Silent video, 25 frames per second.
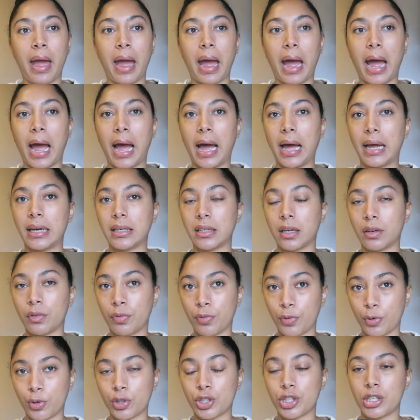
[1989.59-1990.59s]
And
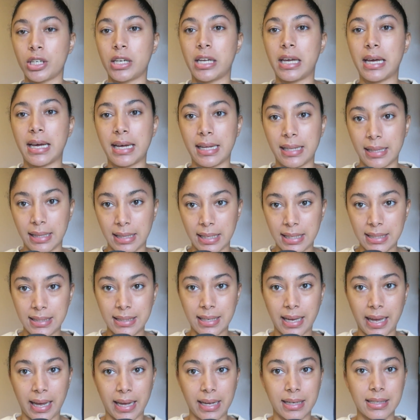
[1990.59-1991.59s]
unfortunately, in this
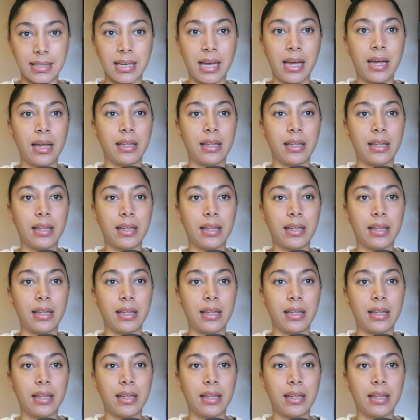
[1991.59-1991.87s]
case,